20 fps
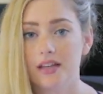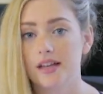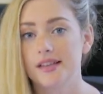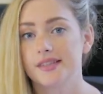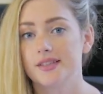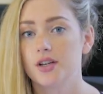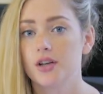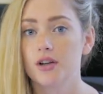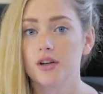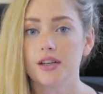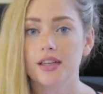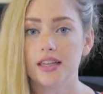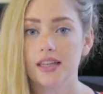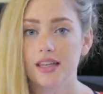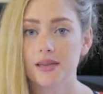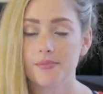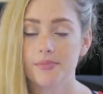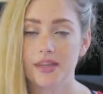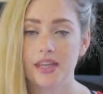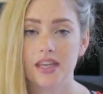because her
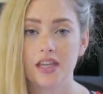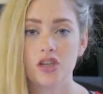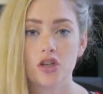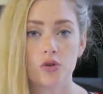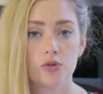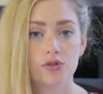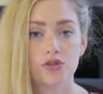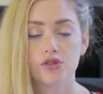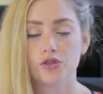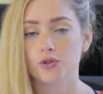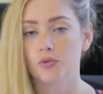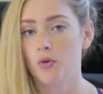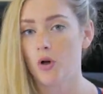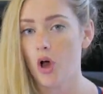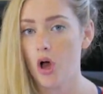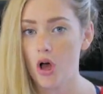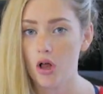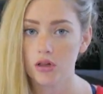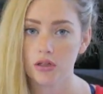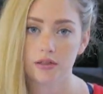EMP goes through
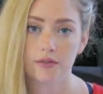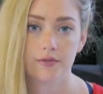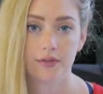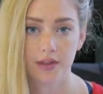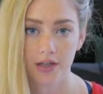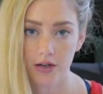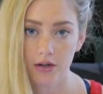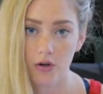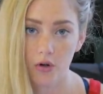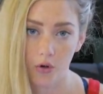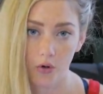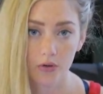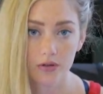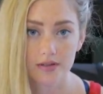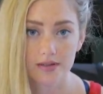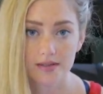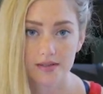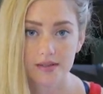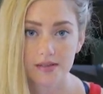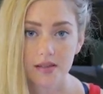all of their
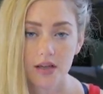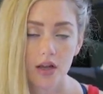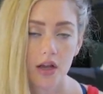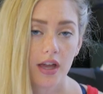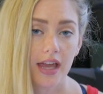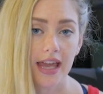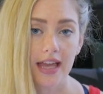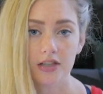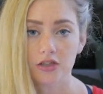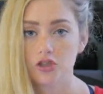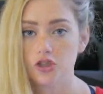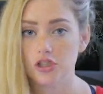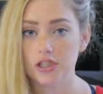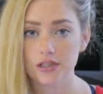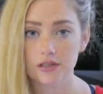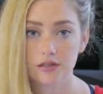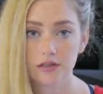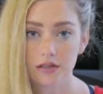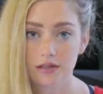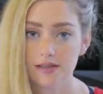ults and
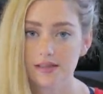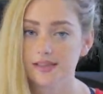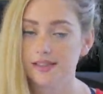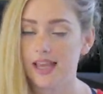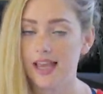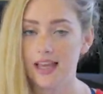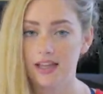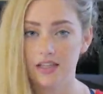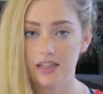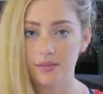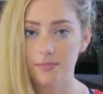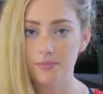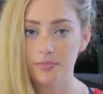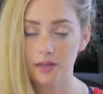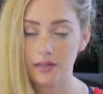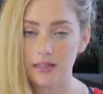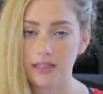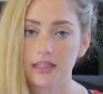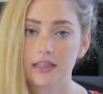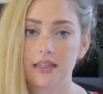shields and
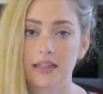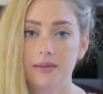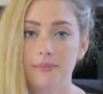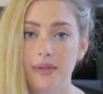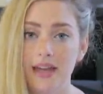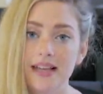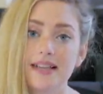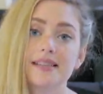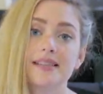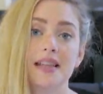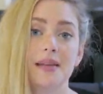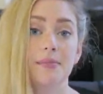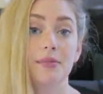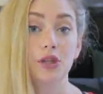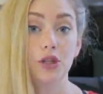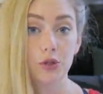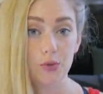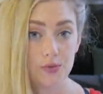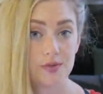completely makes them